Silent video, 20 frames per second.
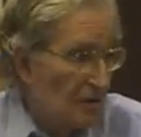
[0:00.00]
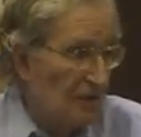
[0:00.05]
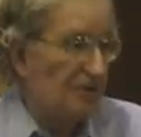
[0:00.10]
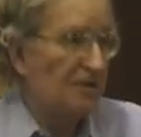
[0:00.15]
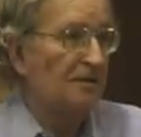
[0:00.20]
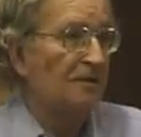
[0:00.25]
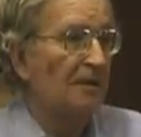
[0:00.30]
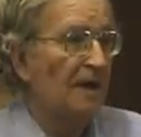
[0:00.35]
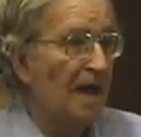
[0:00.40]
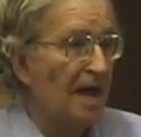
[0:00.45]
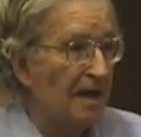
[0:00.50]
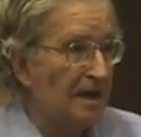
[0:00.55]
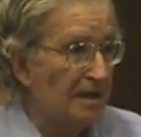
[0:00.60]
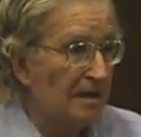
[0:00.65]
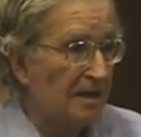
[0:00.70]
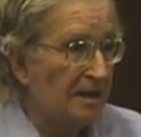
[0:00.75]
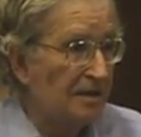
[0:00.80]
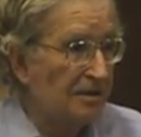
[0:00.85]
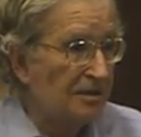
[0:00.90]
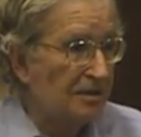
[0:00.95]
I mean,
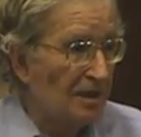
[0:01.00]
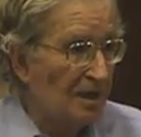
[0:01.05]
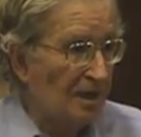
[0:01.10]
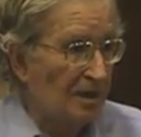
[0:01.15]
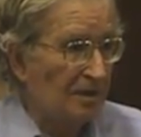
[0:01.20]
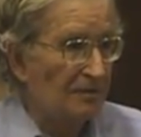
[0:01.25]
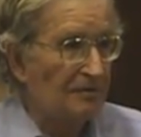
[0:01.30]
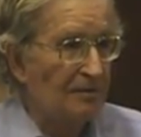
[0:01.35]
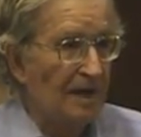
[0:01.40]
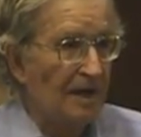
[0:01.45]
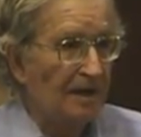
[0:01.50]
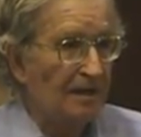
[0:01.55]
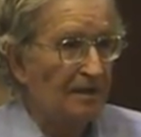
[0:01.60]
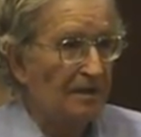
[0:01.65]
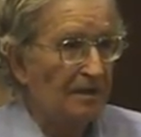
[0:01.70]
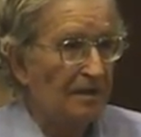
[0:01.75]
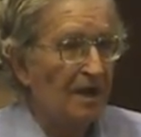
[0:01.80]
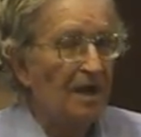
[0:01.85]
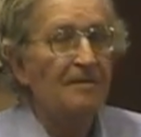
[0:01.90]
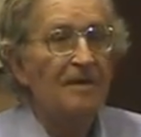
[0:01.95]
occasionally you'll find a
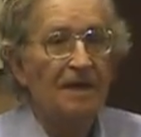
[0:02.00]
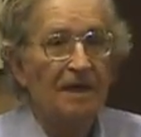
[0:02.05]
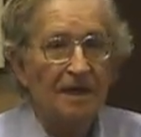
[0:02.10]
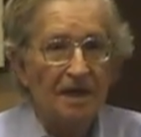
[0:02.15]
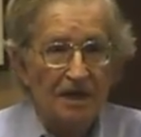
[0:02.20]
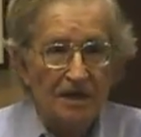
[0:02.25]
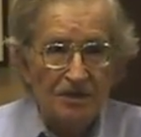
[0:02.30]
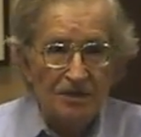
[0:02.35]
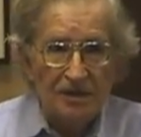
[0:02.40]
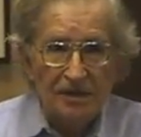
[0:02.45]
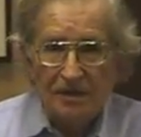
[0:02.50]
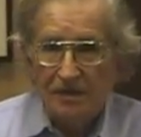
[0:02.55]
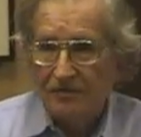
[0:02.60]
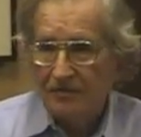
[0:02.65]
reference to them in